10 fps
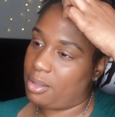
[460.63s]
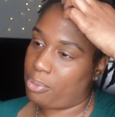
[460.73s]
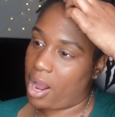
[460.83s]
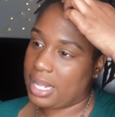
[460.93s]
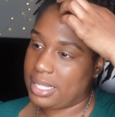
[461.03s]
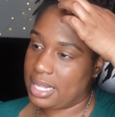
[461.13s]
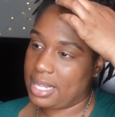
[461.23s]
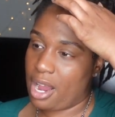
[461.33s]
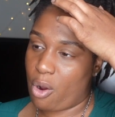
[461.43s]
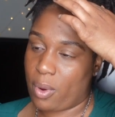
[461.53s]
process
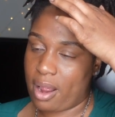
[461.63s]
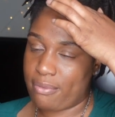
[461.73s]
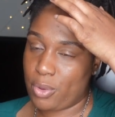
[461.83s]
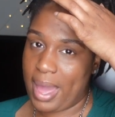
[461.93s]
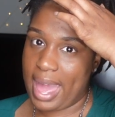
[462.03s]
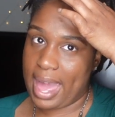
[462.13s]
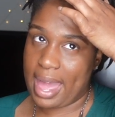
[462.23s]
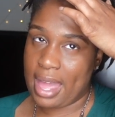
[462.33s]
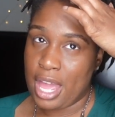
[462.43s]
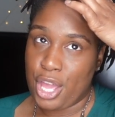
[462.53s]
hair, whatever you
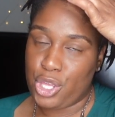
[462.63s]
had,